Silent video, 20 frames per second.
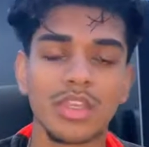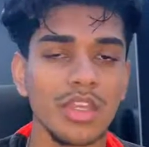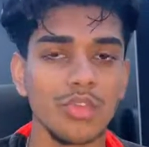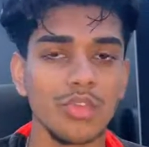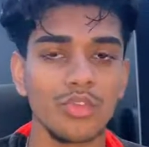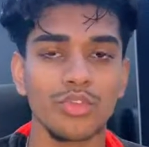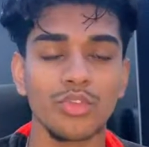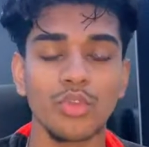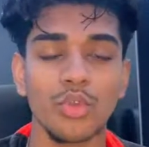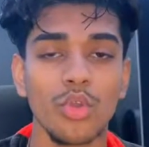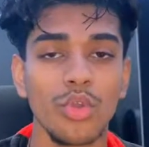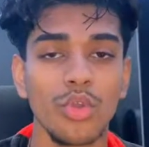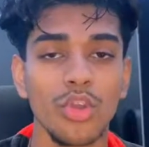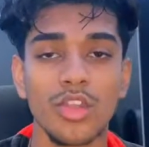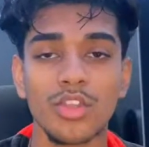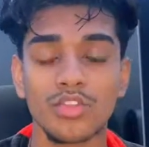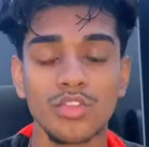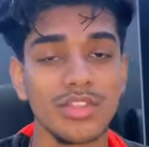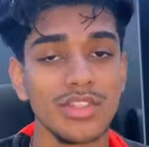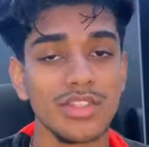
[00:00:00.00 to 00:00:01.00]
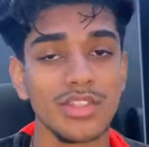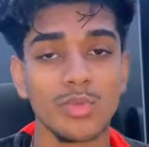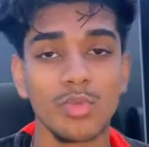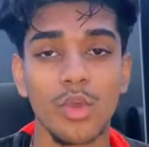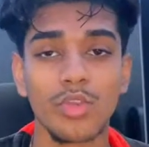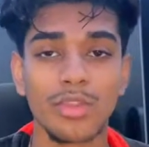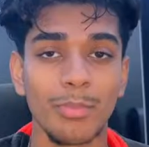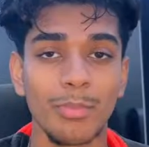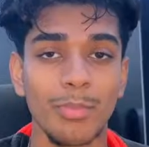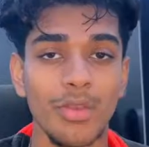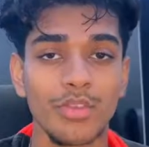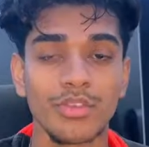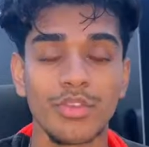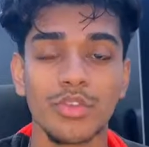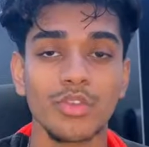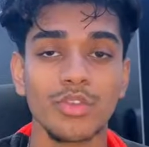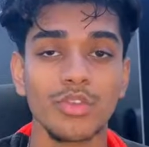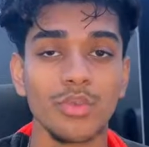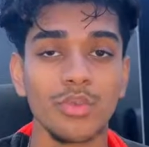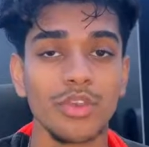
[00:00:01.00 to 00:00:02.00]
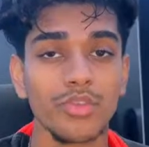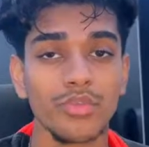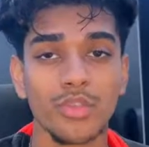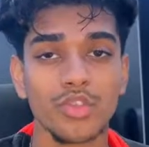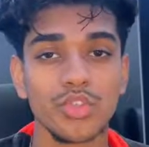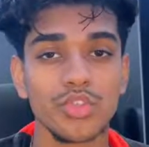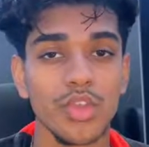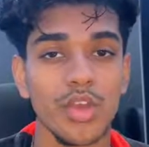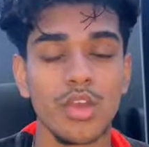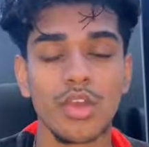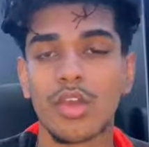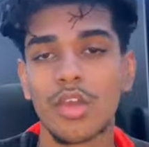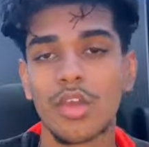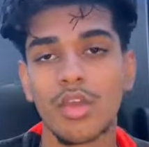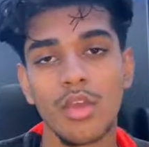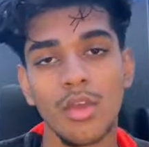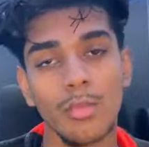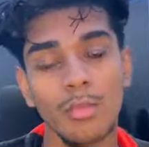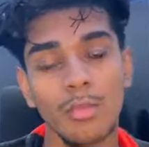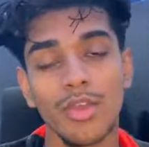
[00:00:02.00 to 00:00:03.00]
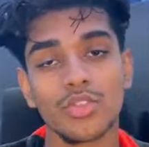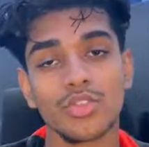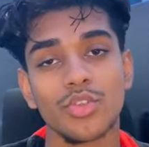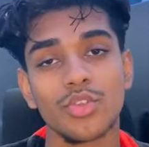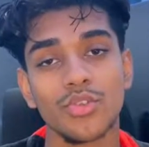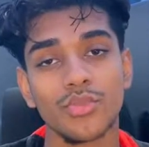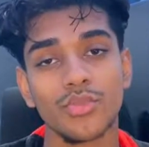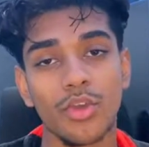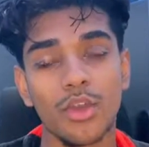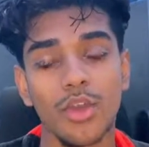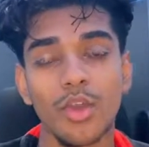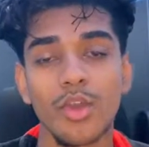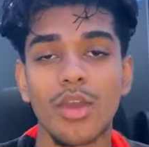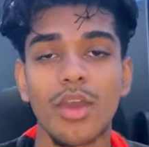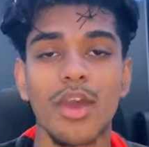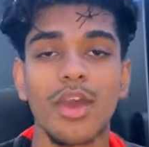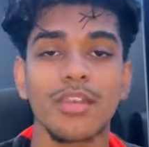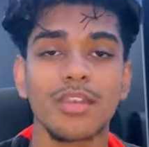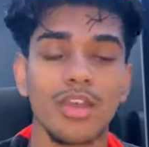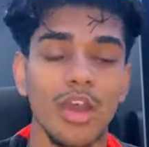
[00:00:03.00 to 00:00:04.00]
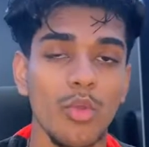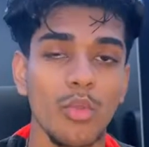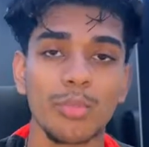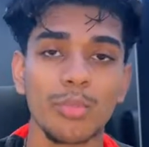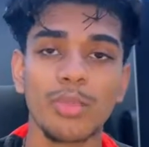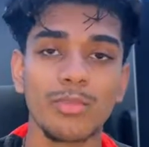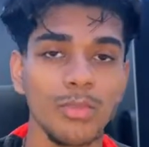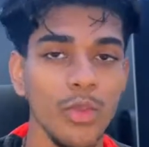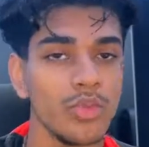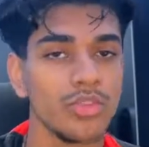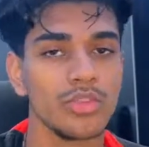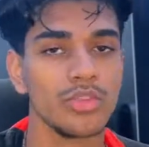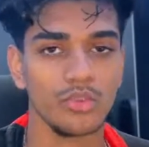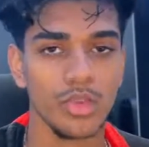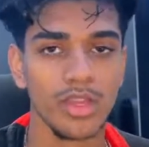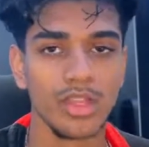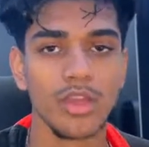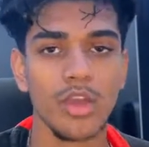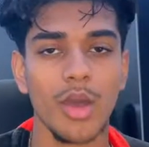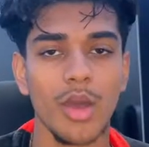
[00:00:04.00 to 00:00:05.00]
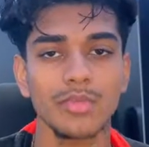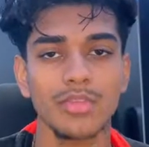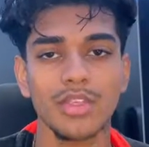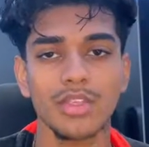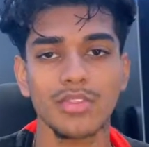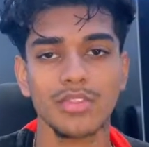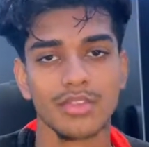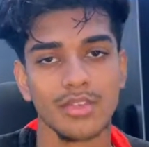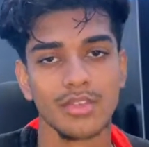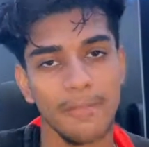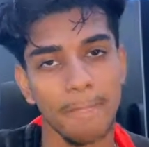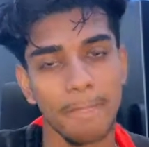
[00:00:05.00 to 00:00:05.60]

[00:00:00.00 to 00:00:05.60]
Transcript: If you're interested in what the bot's going to do in the future, make sure you follow, and I'll be posting regular updates.